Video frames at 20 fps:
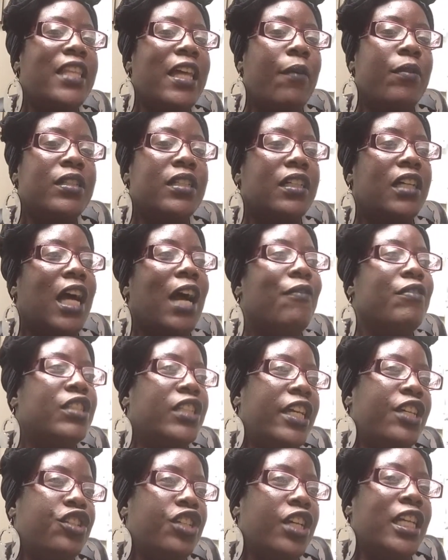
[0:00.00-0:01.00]
there was a
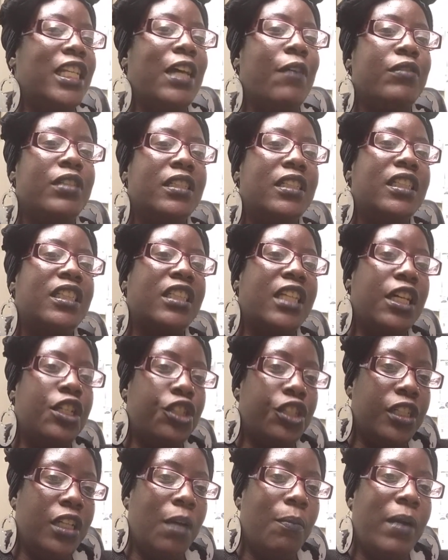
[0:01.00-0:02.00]
conversation, there was a
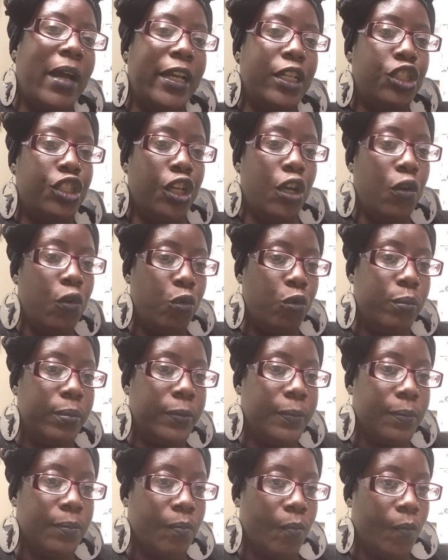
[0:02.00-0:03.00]
discussion about Job.